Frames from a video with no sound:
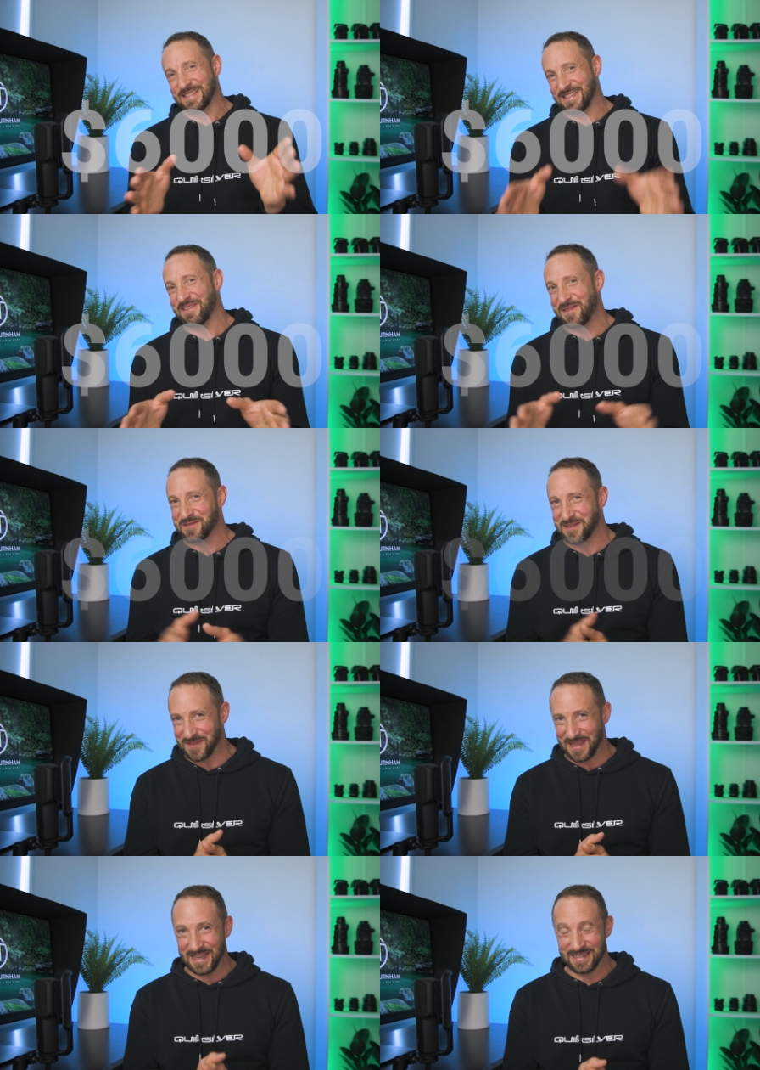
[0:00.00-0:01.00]
stick around to
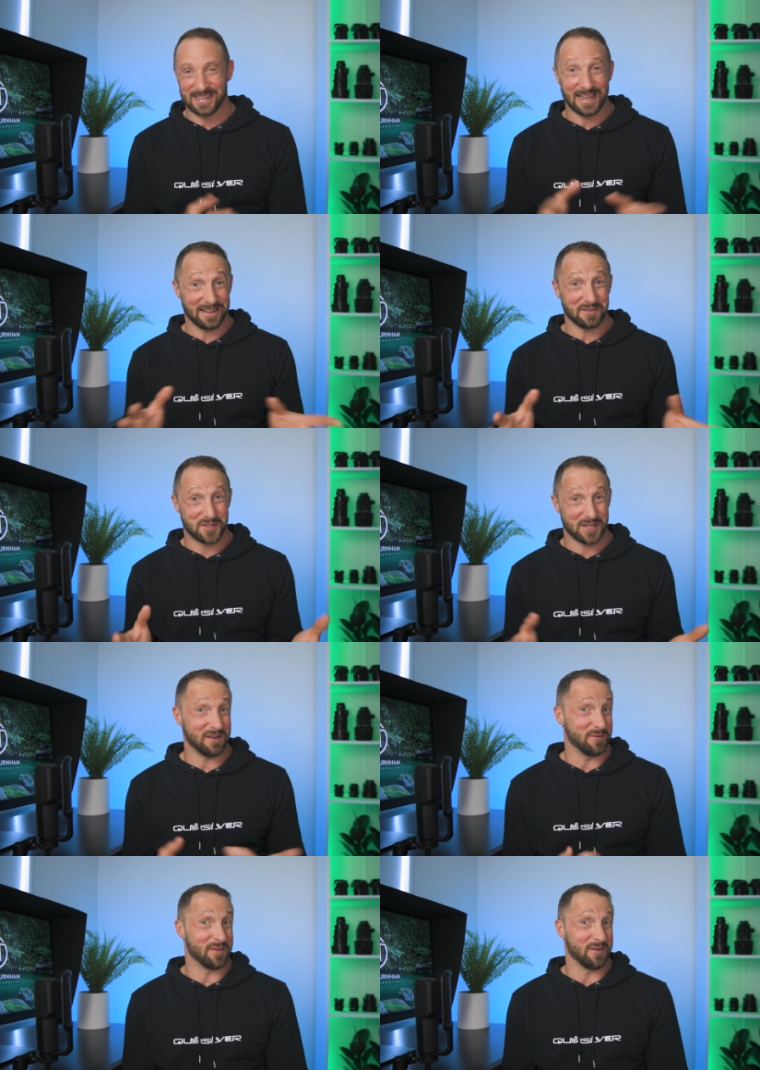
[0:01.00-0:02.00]
the end and I'll
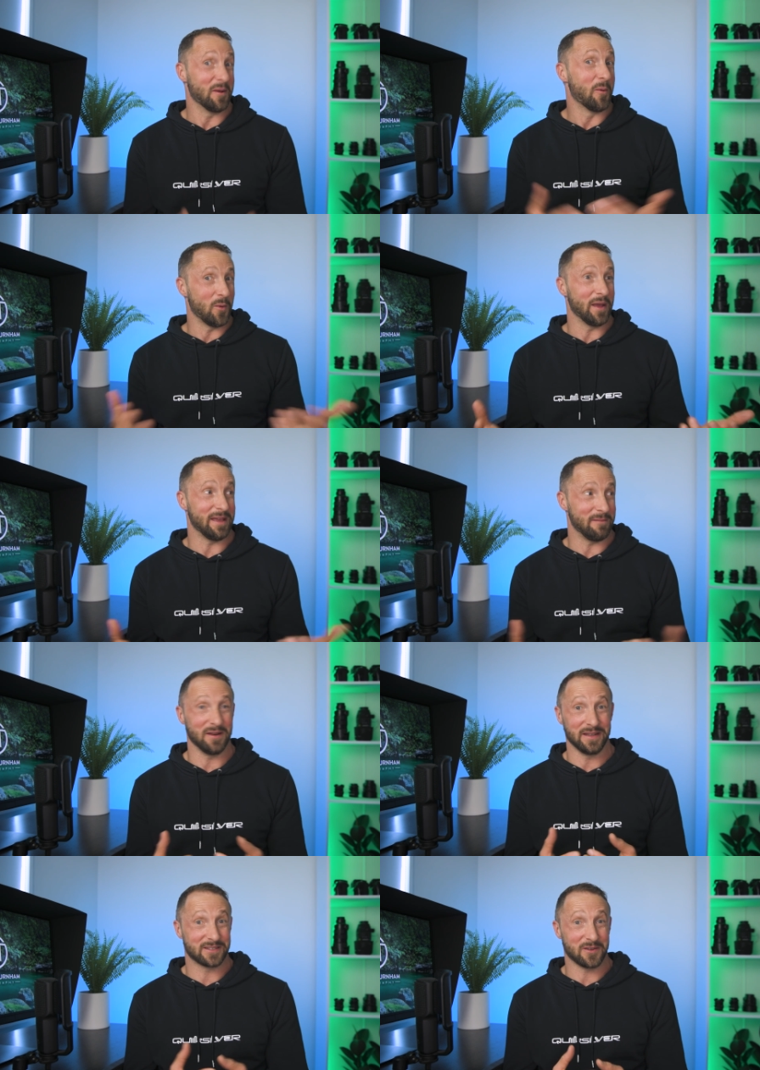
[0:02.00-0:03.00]
share with you where that
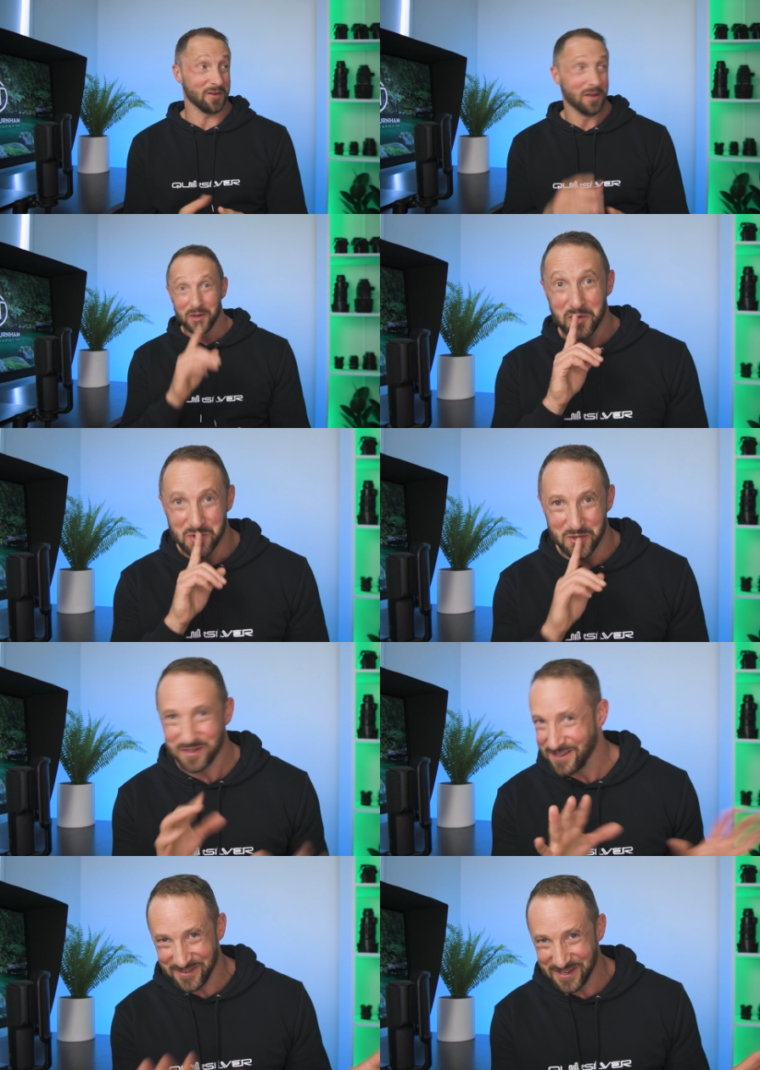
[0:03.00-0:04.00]
money's gone.
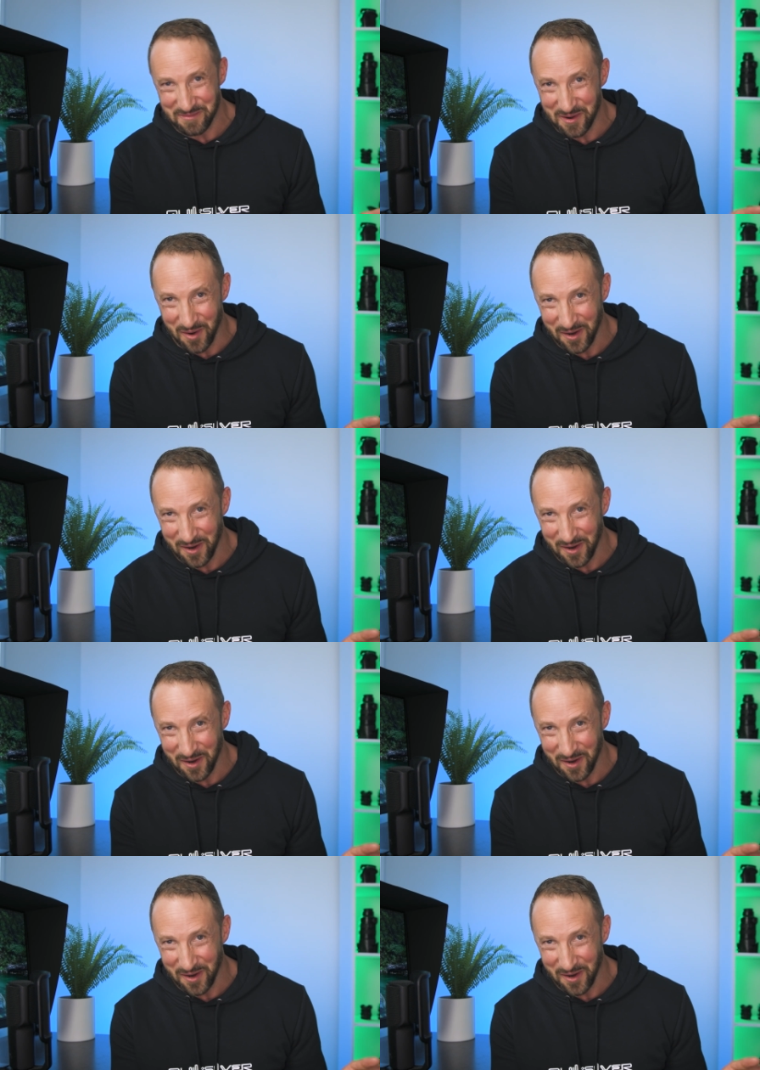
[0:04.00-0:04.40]
Don't tell my